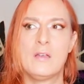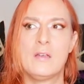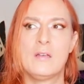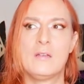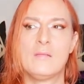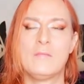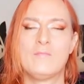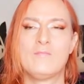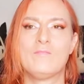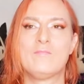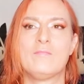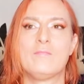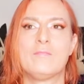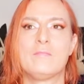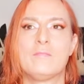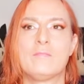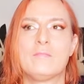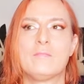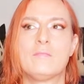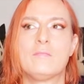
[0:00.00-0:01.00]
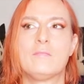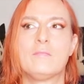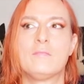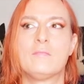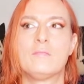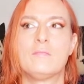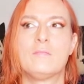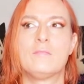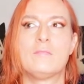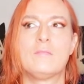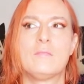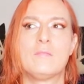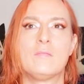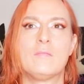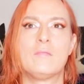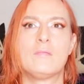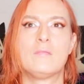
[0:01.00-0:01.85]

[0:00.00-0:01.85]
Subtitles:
Nothing is said.